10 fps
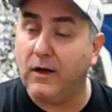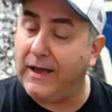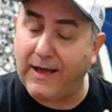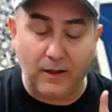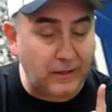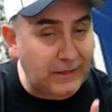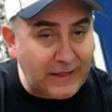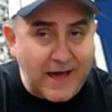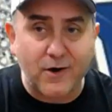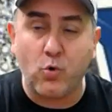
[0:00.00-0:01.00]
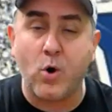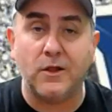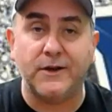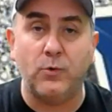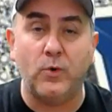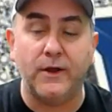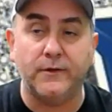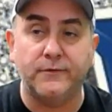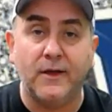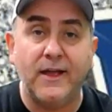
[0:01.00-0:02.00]
of quality
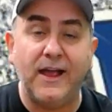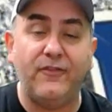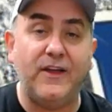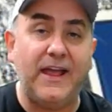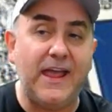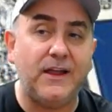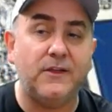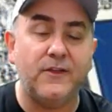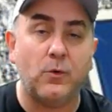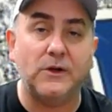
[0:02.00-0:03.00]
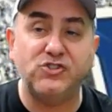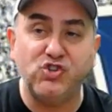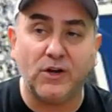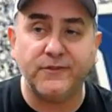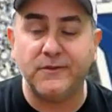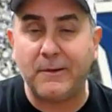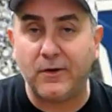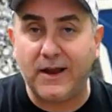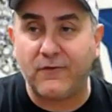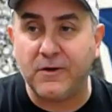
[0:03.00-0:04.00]
wins, and they hang in there with just
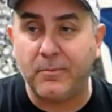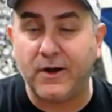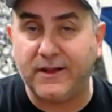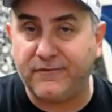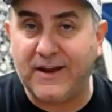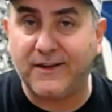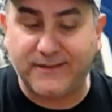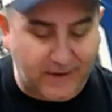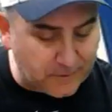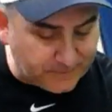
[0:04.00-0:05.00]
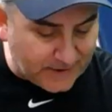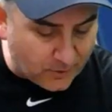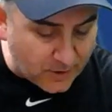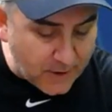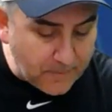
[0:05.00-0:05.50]
about everybody, if not take them down.